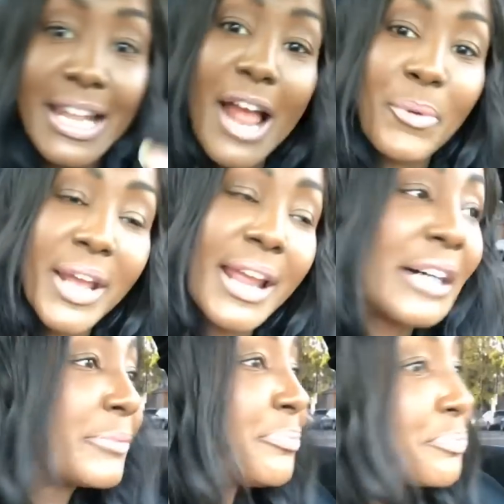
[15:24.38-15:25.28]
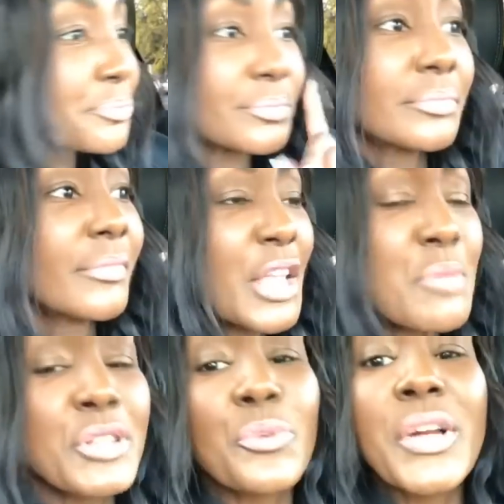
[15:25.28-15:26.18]
I ran out.
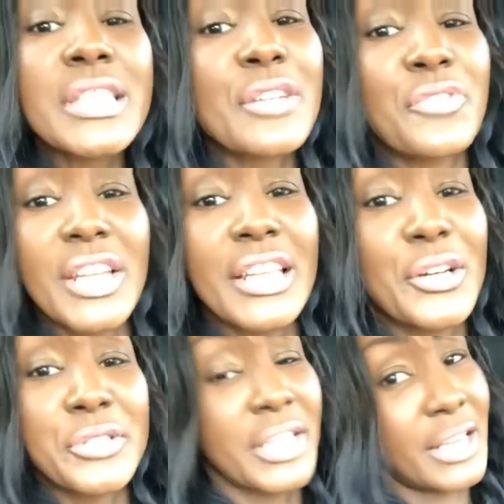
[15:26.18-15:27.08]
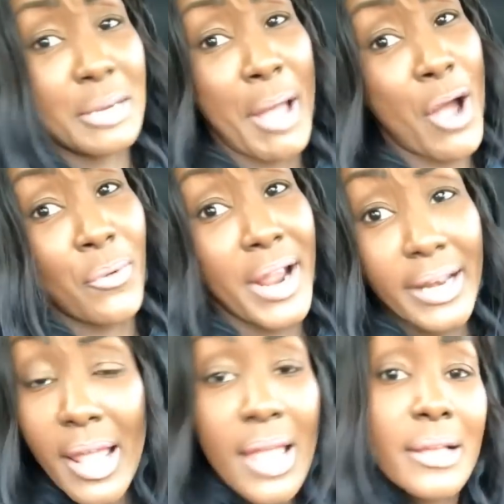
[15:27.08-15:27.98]
But the rest of the video didn't come out
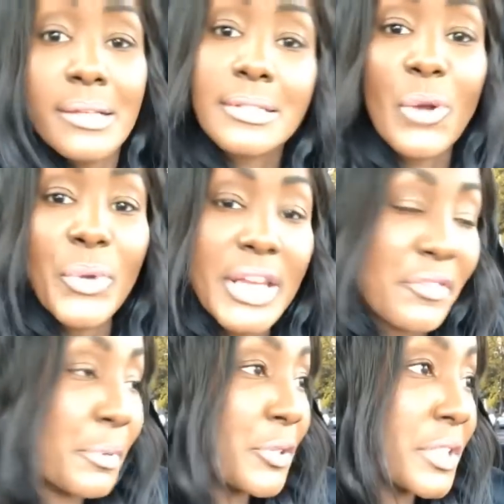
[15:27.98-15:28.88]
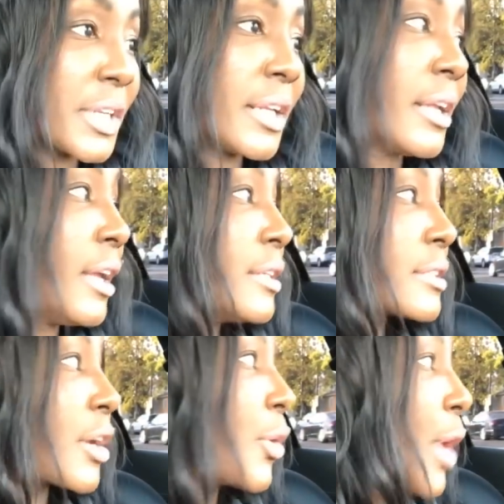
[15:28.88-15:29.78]
right, so we never posted it.
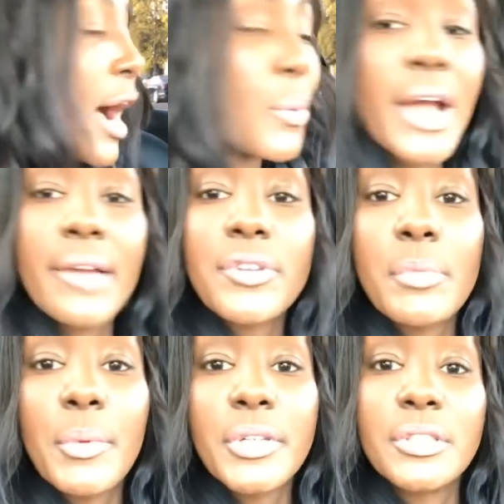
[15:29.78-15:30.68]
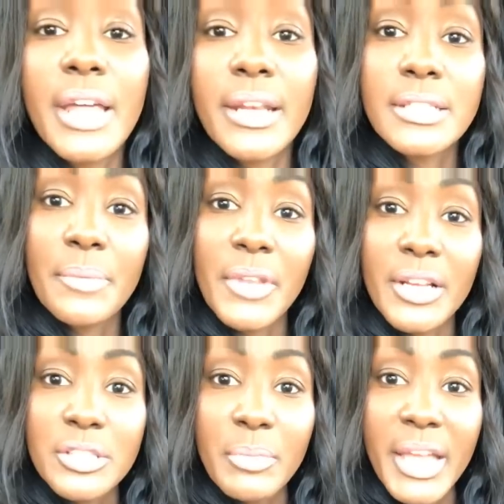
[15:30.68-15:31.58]
So I will have to remember to do that in something
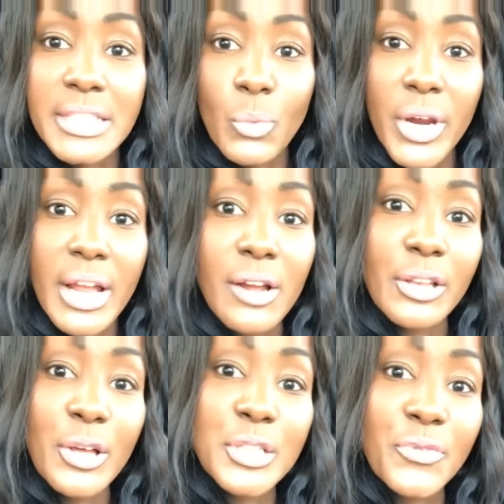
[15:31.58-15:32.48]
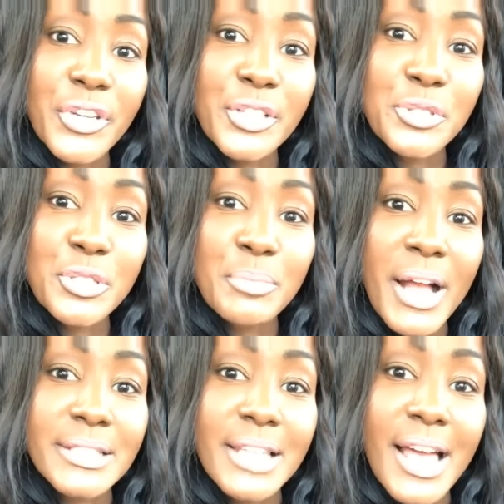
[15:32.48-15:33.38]
else. Make some workout clothes for your juice
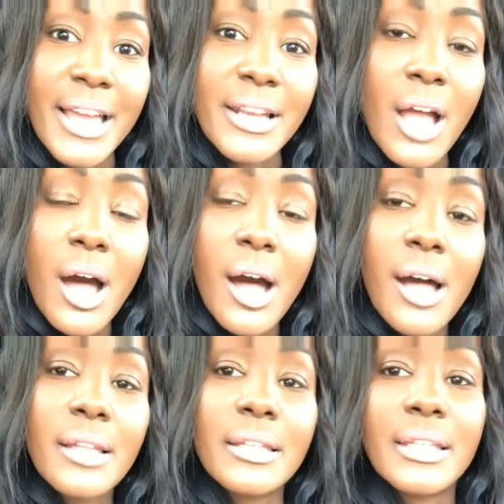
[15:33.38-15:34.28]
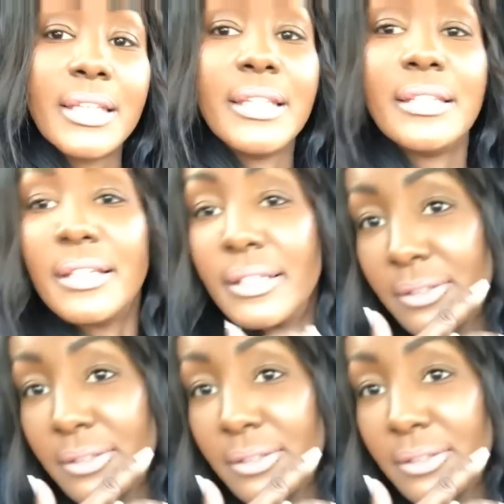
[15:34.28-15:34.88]
box line. Lena.